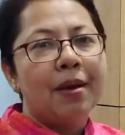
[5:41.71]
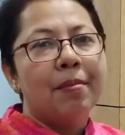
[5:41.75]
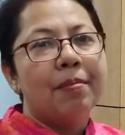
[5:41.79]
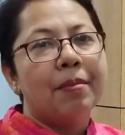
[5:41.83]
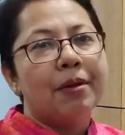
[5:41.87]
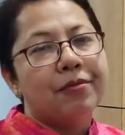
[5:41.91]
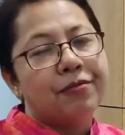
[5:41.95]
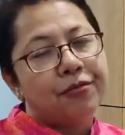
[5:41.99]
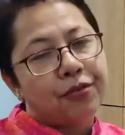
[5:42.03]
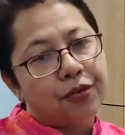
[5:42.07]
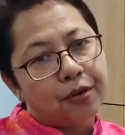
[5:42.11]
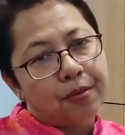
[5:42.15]

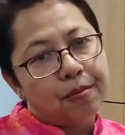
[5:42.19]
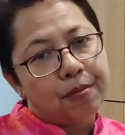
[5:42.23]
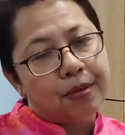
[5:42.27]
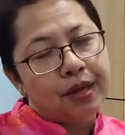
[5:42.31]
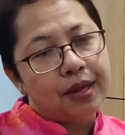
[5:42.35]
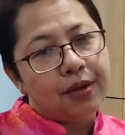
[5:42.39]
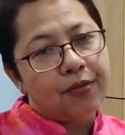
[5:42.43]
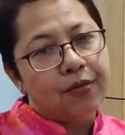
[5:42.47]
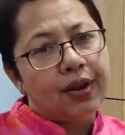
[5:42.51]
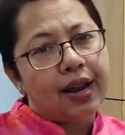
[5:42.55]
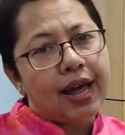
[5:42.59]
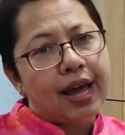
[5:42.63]
But for
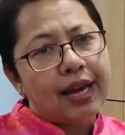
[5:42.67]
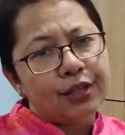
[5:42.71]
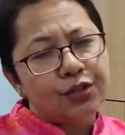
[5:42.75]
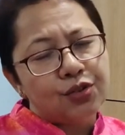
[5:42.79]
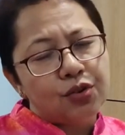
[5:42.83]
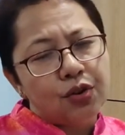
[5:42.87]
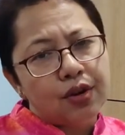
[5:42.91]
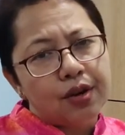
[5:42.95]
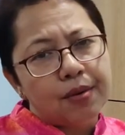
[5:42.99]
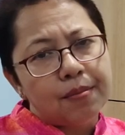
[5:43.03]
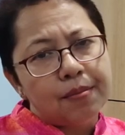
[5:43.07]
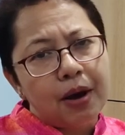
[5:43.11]
me, when I
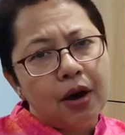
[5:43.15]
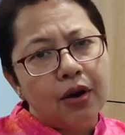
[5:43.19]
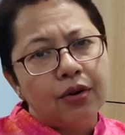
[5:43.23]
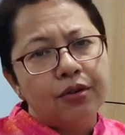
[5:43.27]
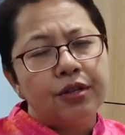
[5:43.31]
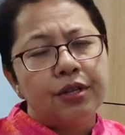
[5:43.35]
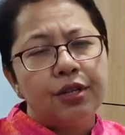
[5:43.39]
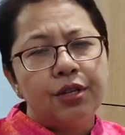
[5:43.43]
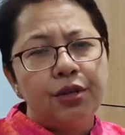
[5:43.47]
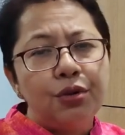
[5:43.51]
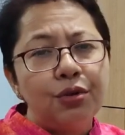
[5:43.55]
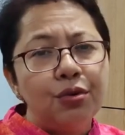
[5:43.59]
talk
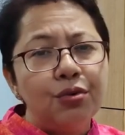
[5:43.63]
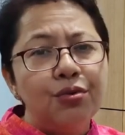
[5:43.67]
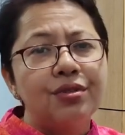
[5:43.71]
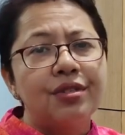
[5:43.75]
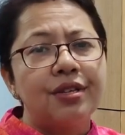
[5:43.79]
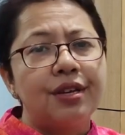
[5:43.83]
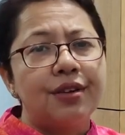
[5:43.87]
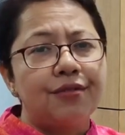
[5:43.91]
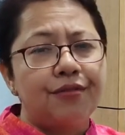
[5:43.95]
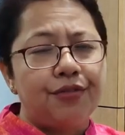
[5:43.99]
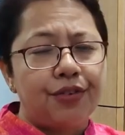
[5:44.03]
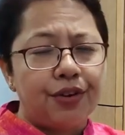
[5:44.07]
about
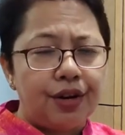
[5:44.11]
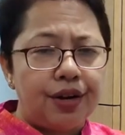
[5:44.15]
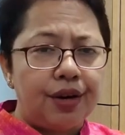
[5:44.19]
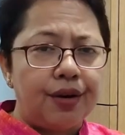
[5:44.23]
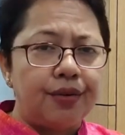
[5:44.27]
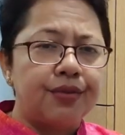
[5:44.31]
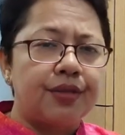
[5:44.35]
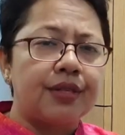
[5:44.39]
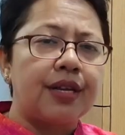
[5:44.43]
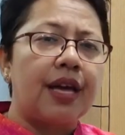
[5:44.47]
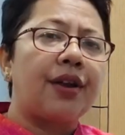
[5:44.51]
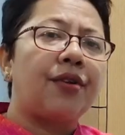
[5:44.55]
using
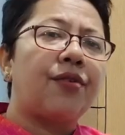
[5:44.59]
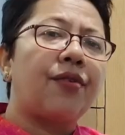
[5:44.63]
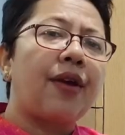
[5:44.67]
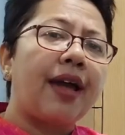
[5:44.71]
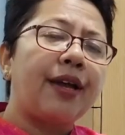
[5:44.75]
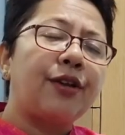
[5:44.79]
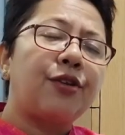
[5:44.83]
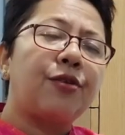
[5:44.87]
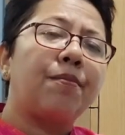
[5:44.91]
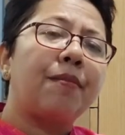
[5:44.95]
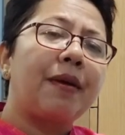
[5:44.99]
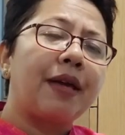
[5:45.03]
verbs and
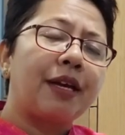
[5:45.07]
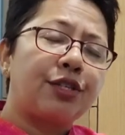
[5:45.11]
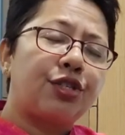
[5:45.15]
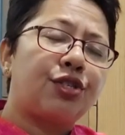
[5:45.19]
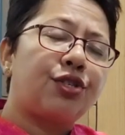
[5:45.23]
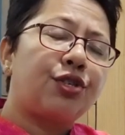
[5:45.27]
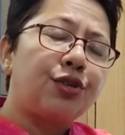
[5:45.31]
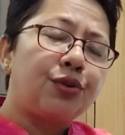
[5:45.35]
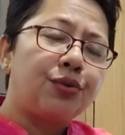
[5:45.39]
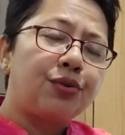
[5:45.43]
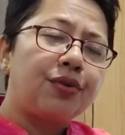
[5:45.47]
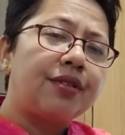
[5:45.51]
trying to make
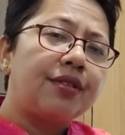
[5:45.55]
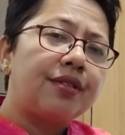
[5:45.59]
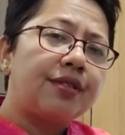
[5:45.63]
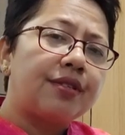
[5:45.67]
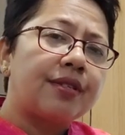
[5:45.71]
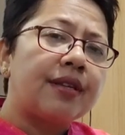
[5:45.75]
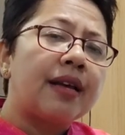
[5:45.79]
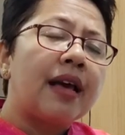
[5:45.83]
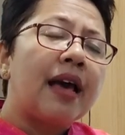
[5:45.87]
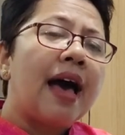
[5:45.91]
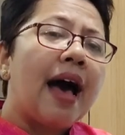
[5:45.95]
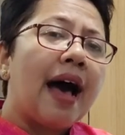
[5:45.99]

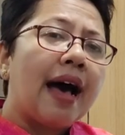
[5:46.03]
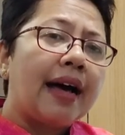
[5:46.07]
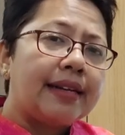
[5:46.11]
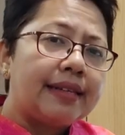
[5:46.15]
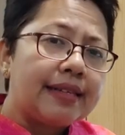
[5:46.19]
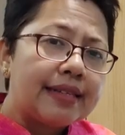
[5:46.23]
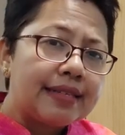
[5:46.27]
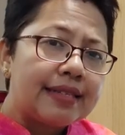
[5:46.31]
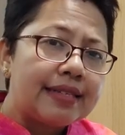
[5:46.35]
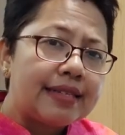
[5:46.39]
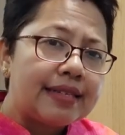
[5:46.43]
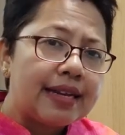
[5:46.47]
students
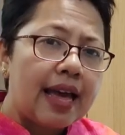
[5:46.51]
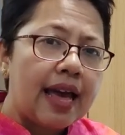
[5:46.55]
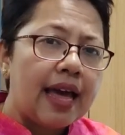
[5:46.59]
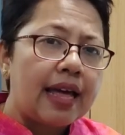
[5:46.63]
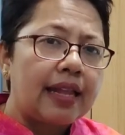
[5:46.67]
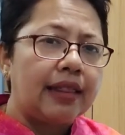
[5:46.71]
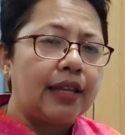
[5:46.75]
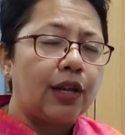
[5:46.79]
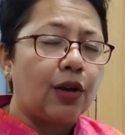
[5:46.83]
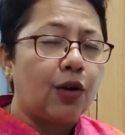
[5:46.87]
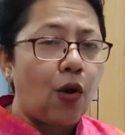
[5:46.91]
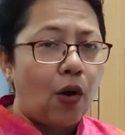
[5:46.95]

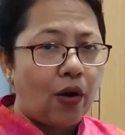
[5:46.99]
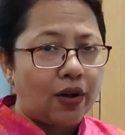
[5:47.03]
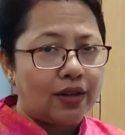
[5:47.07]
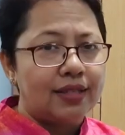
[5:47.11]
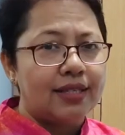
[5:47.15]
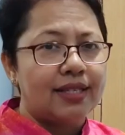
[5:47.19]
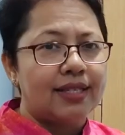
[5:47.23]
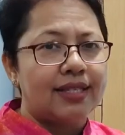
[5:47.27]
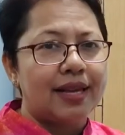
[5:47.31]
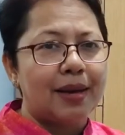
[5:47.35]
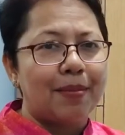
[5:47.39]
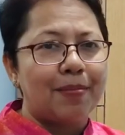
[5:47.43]
understand the
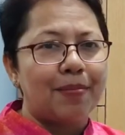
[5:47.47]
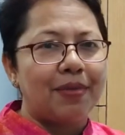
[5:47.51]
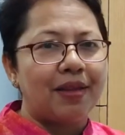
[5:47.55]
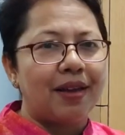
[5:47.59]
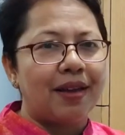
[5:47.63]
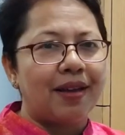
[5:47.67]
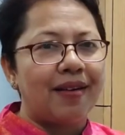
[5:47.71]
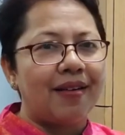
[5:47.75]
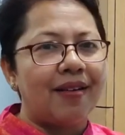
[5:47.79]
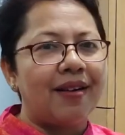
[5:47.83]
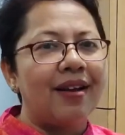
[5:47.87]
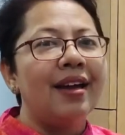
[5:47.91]
concept
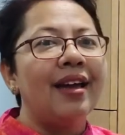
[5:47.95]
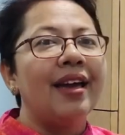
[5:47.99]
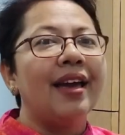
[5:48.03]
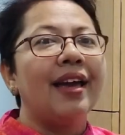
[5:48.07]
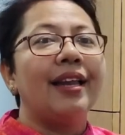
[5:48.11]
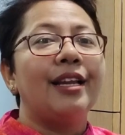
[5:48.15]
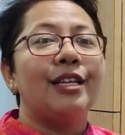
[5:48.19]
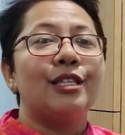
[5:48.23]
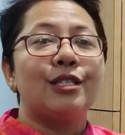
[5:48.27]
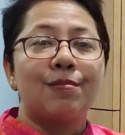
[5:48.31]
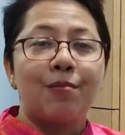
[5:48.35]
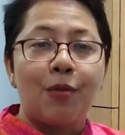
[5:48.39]
there,
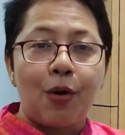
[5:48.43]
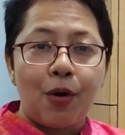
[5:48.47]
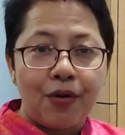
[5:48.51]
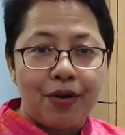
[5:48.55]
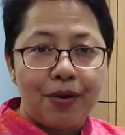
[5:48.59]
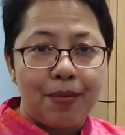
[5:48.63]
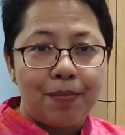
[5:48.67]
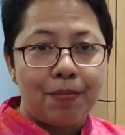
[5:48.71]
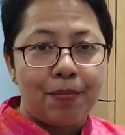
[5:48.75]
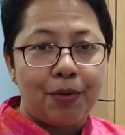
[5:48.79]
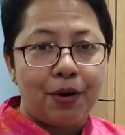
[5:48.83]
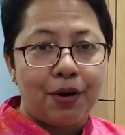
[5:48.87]
it is more
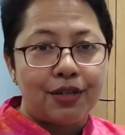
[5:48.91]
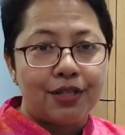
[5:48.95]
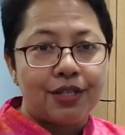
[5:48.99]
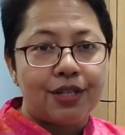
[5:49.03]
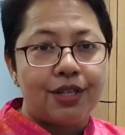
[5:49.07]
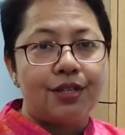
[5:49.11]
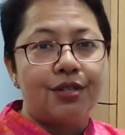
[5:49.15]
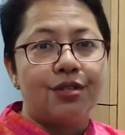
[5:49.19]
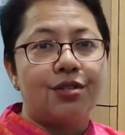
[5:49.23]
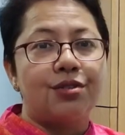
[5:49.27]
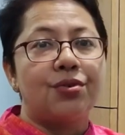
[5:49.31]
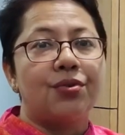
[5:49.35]

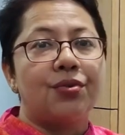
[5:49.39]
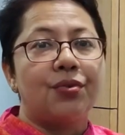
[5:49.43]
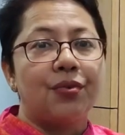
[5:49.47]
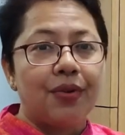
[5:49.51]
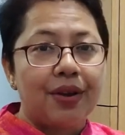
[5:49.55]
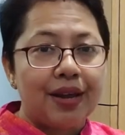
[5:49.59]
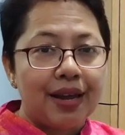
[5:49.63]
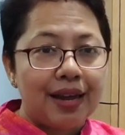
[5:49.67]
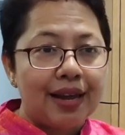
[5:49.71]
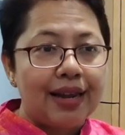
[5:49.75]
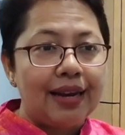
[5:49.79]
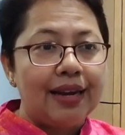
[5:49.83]
important to
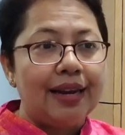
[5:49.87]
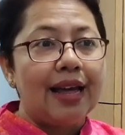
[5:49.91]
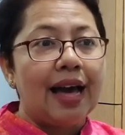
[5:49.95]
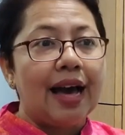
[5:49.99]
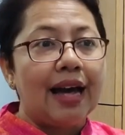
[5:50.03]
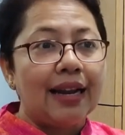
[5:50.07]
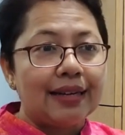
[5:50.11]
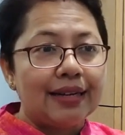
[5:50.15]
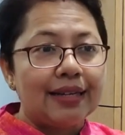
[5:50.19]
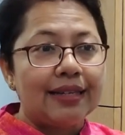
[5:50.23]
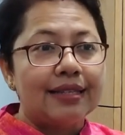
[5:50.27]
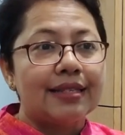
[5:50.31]
really
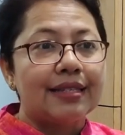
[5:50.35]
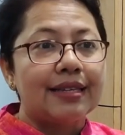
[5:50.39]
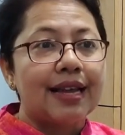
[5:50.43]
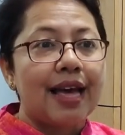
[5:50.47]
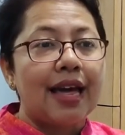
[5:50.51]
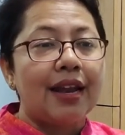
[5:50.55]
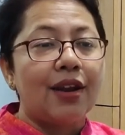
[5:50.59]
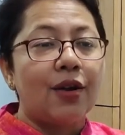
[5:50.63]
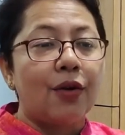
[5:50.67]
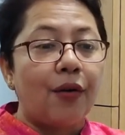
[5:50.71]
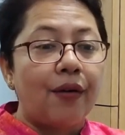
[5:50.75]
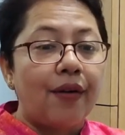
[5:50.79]

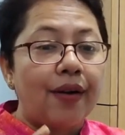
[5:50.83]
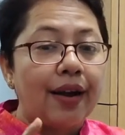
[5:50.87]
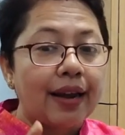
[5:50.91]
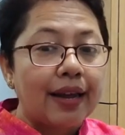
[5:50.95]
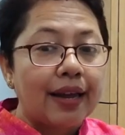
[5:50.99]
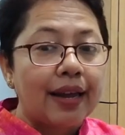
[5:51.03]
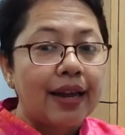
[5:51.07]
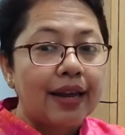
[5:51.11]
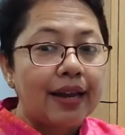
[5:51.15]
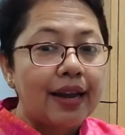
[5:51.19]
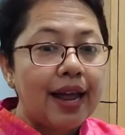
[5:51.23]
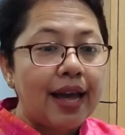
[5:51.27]
understand or
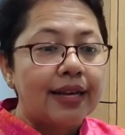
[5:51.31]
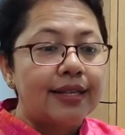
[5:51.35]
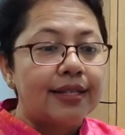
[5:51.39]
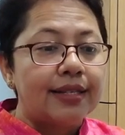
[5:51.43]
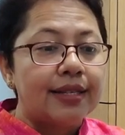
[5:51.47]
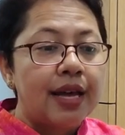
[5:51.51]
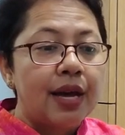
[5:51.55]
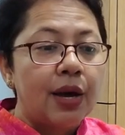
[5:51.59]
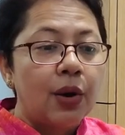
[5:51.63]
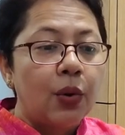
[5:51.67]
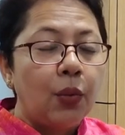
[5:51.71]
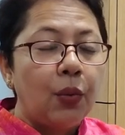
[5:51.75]

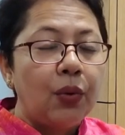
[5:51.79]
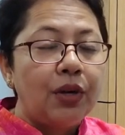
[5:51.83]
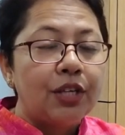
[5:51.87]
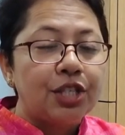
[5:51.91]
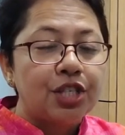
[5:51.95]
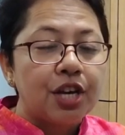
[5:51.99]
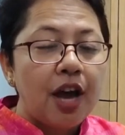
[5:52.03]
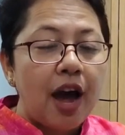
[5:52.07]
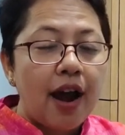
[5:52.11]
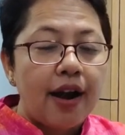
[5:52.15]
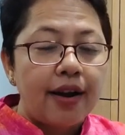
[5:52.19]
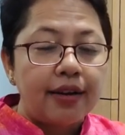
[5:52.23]
recognize
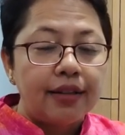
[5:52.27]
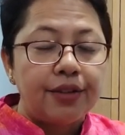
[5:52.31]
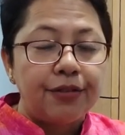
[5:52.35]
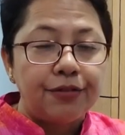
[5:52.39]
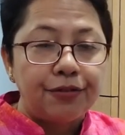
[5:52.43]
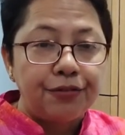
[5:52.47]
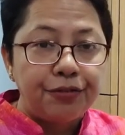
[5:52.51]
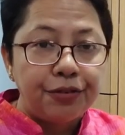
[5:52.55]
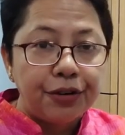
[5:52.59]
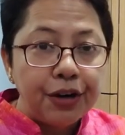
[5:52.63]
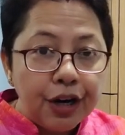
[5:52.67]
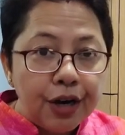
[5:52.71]
which are the
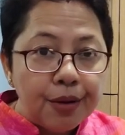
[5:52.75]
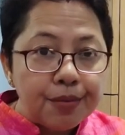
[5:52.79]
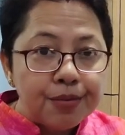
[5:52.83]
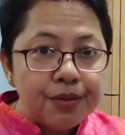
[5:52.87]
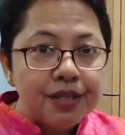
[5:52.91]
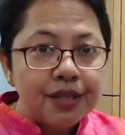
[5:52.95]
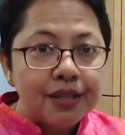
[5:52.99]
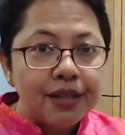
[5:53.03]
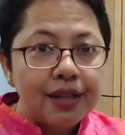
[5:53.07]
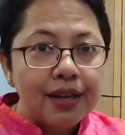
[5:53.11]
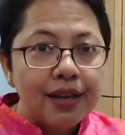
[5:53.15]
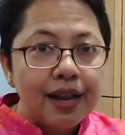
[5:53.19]

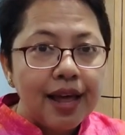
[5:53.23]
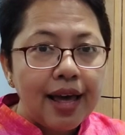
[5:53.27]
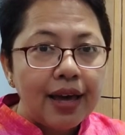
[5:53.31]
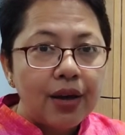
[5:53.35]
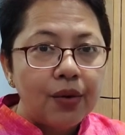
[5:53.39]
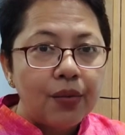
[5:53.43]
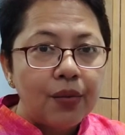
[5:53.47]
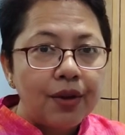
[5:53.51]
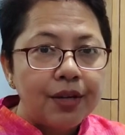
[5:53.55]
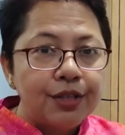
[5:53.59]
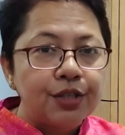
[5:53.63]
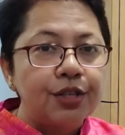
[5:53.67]
verbs in the
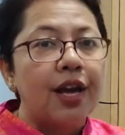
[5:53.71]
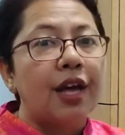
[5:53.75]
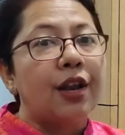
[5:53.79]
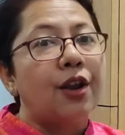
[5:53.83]
language.